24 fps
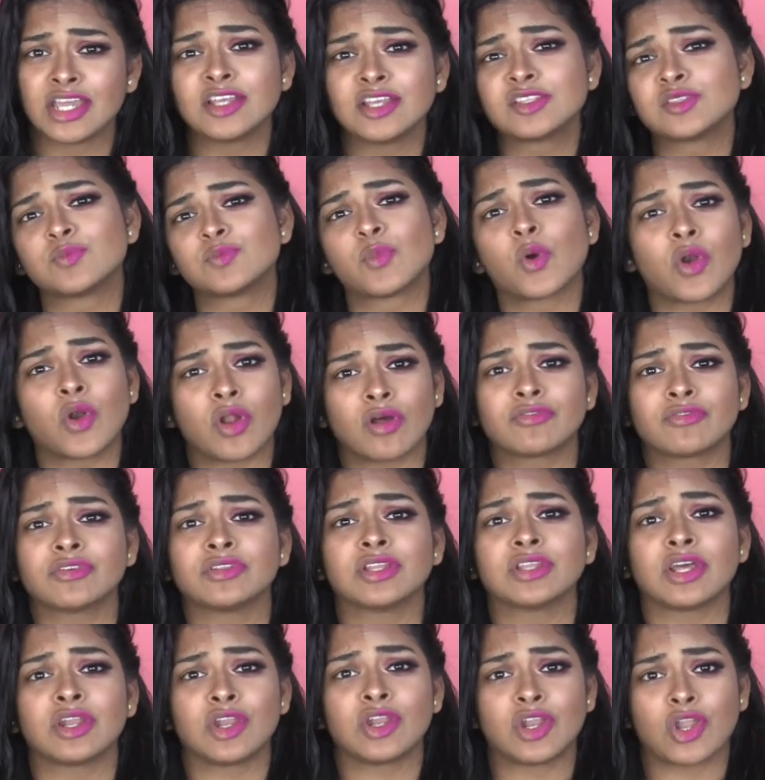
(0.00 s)
It's more
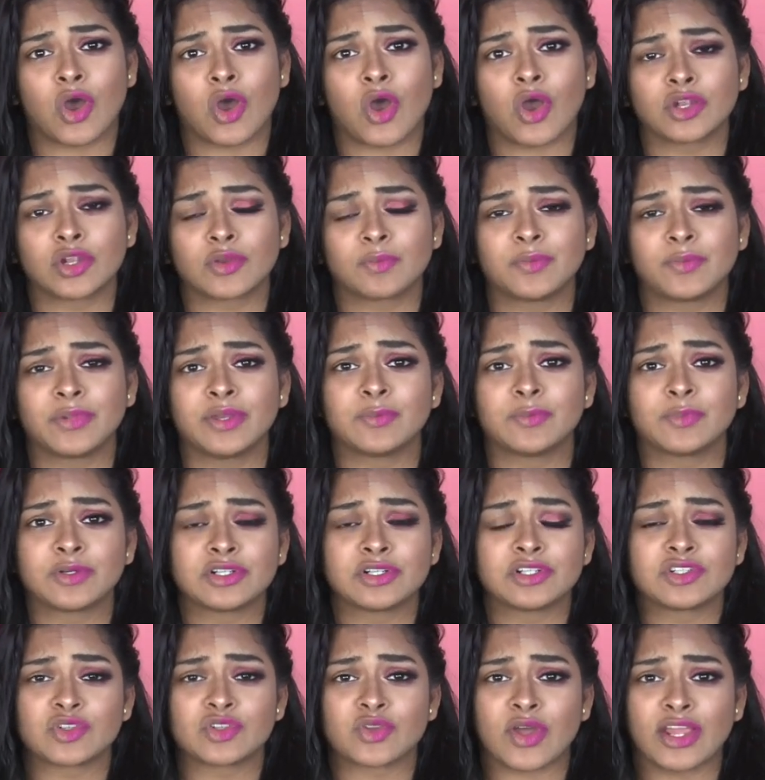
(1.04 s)
often than not
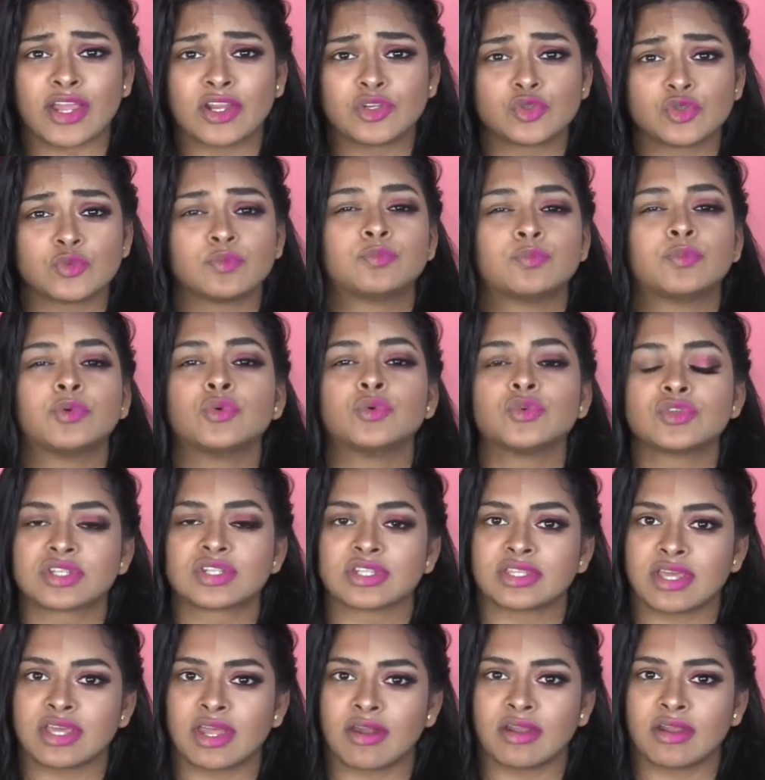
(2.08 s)
people trying to
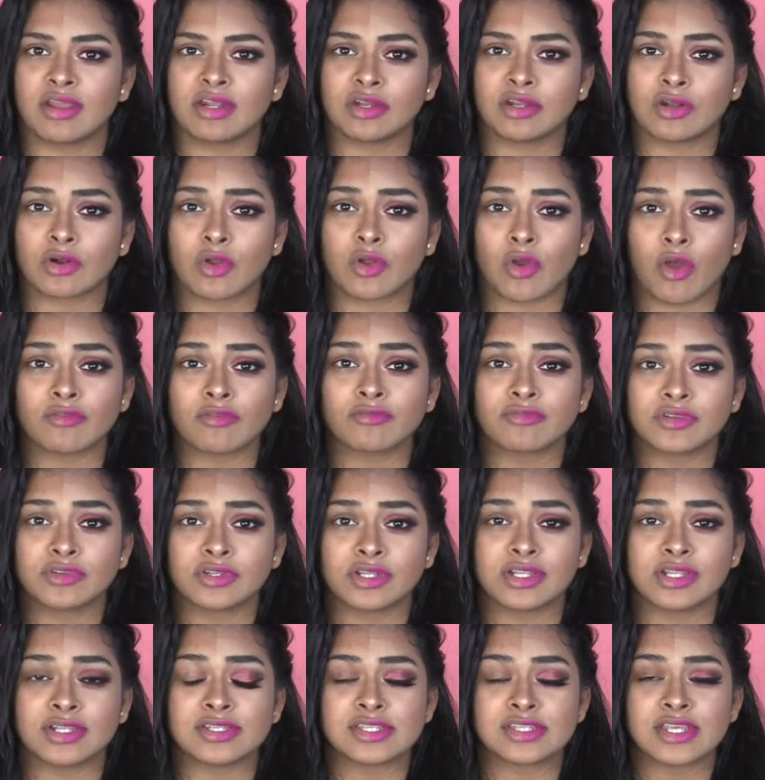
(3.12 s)
boost their inner
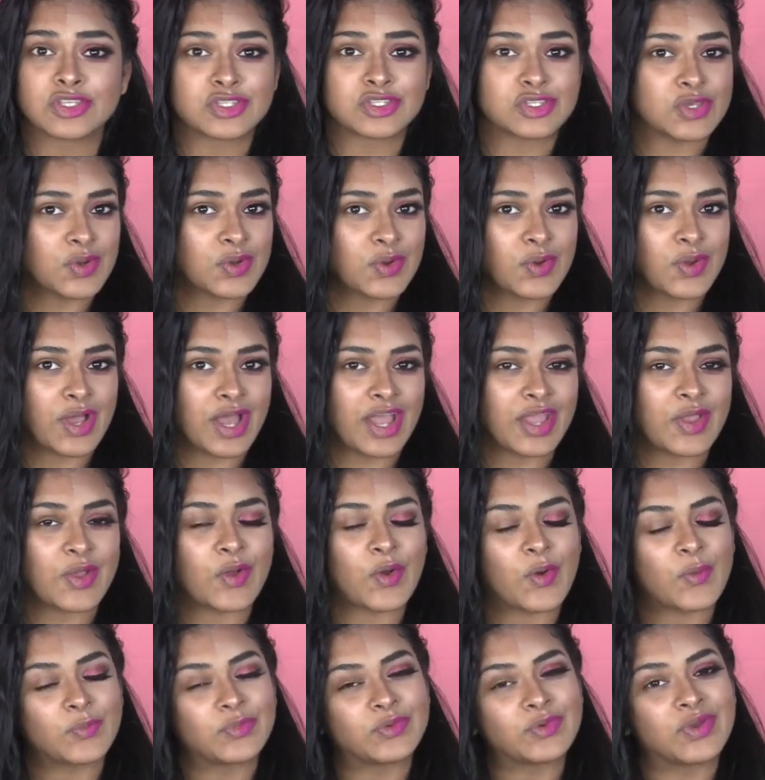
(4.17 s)
confidence. So I
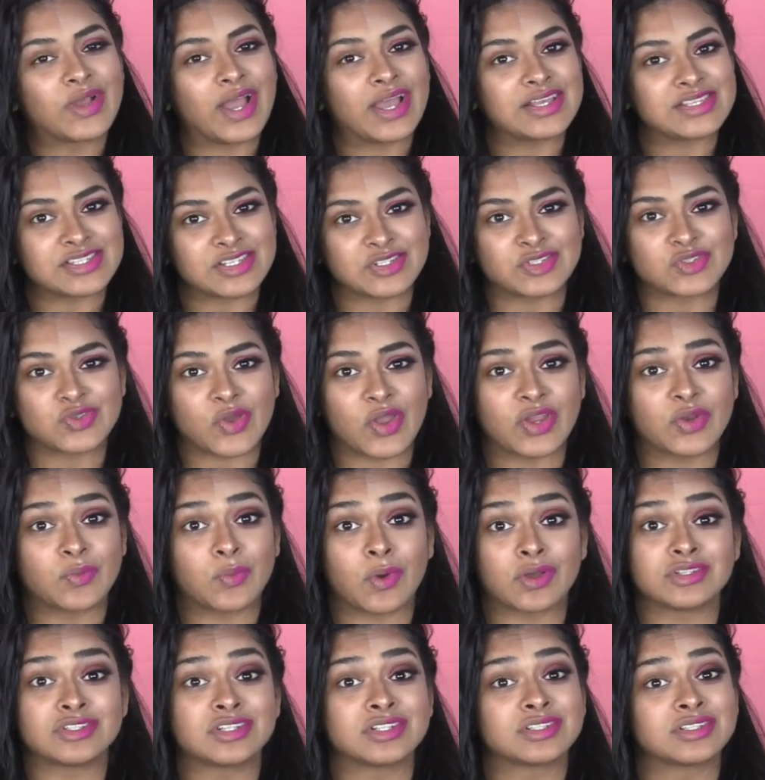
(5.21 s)
hope you guys enjoyed
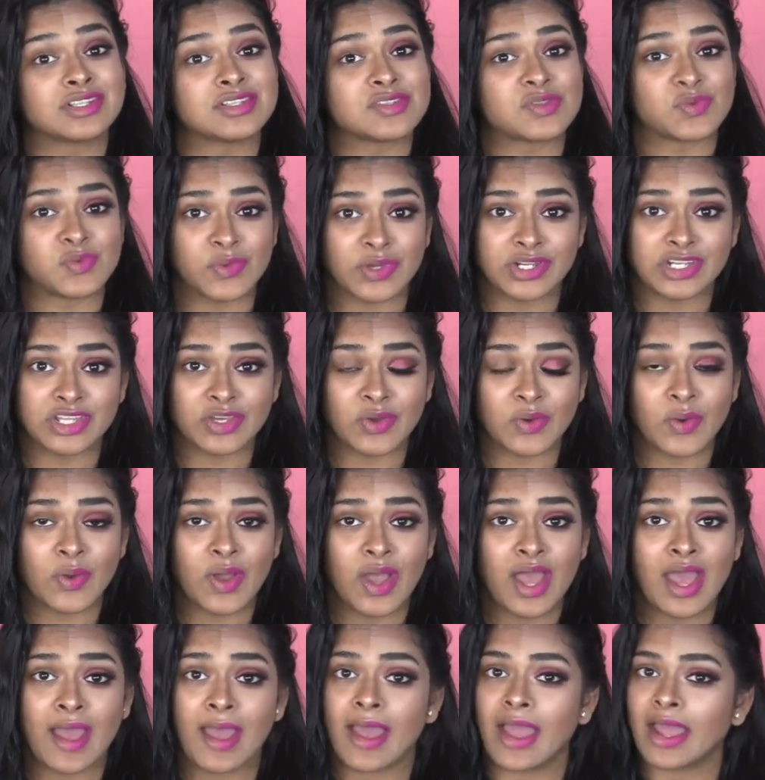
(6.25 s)
watching this video,
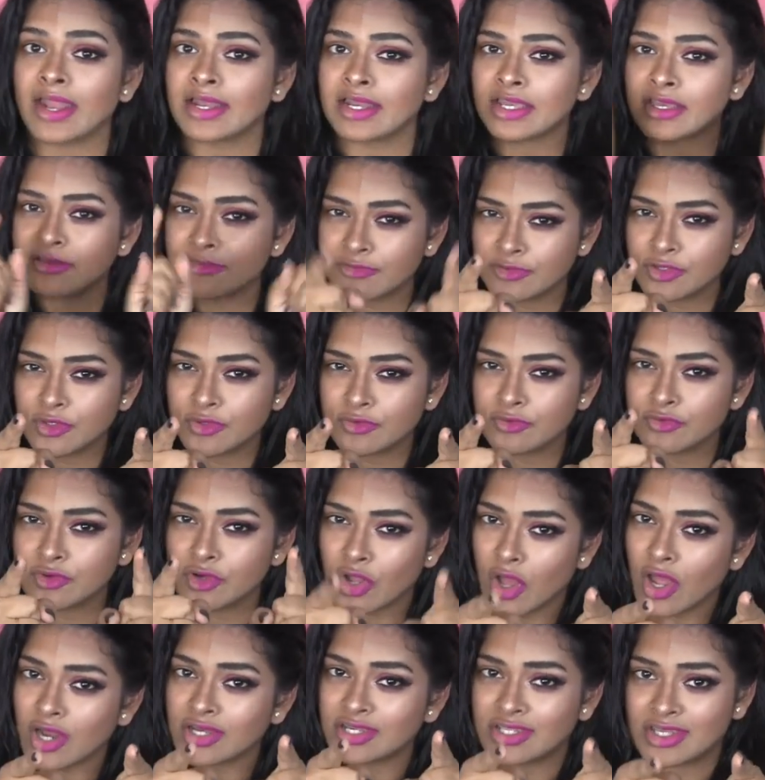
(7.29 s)
and if you've
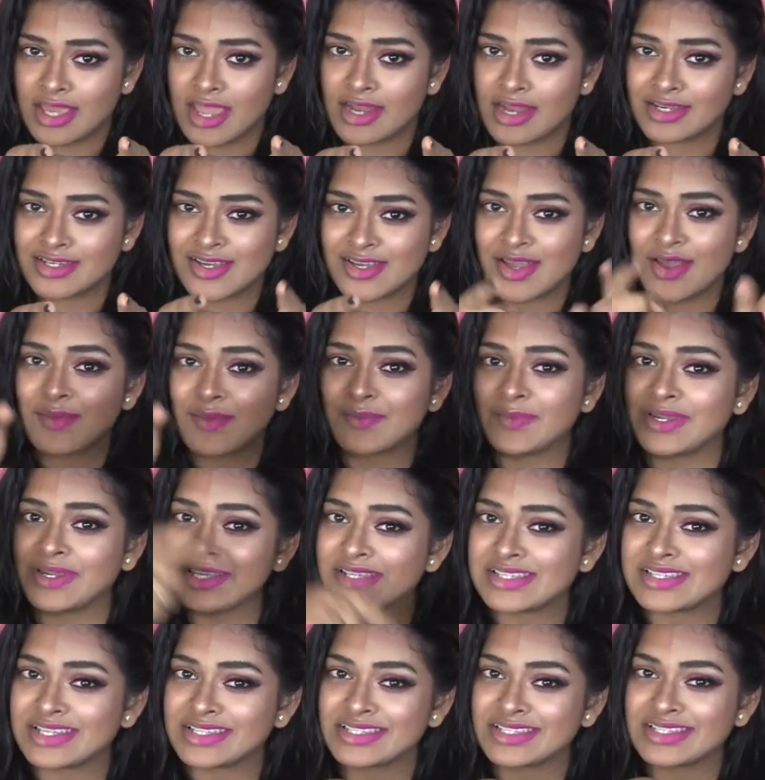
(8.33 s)
not yet,
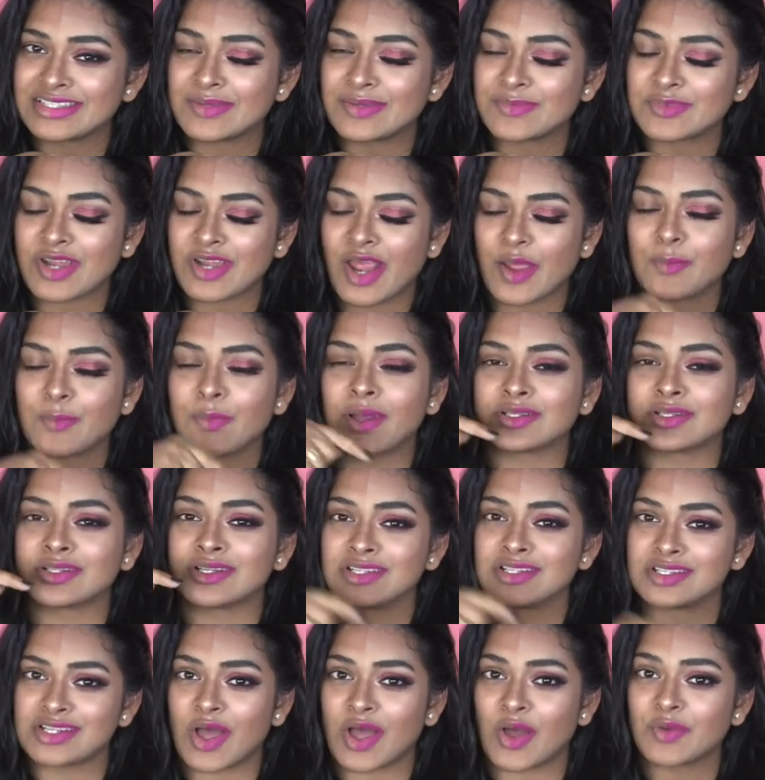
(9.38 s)
please hit the subscribe
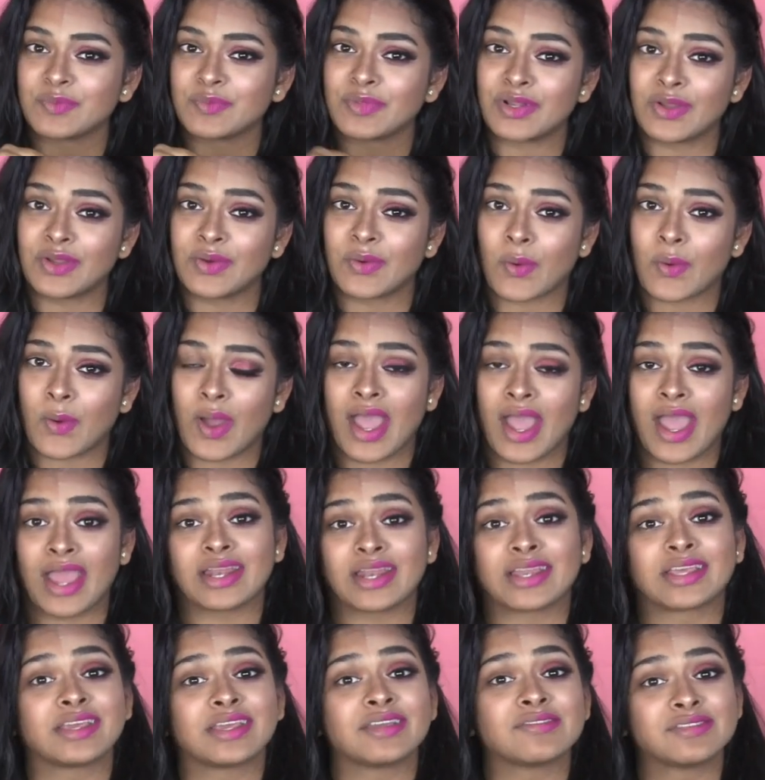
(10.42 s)
button down below
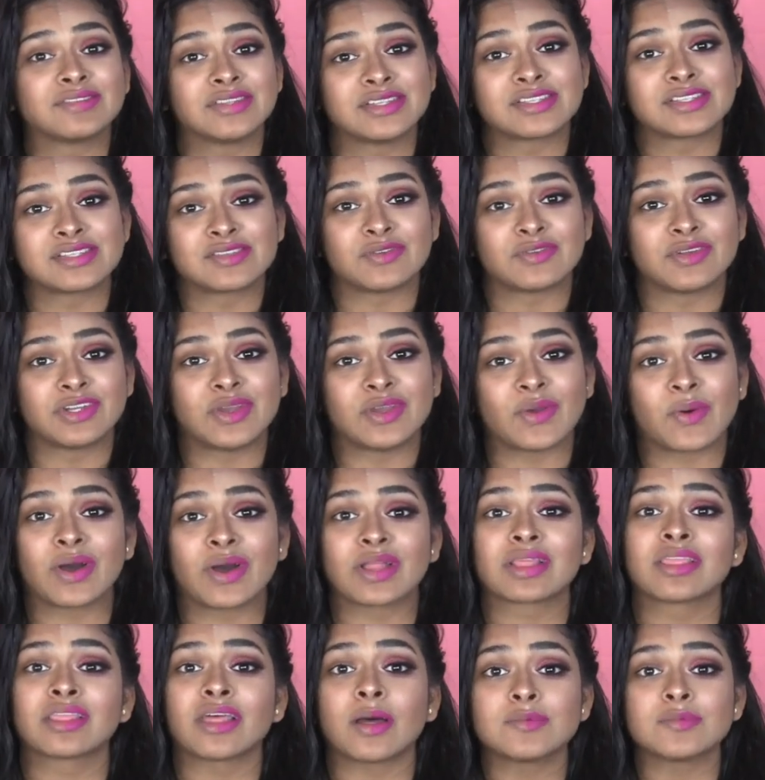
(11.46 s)
and give this video a
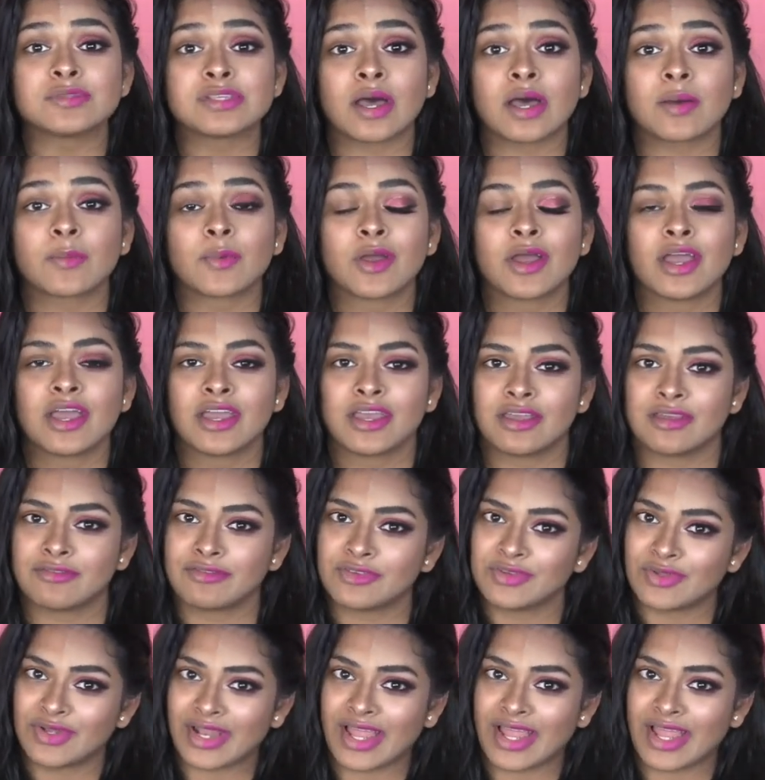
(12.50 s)
thumbs up if you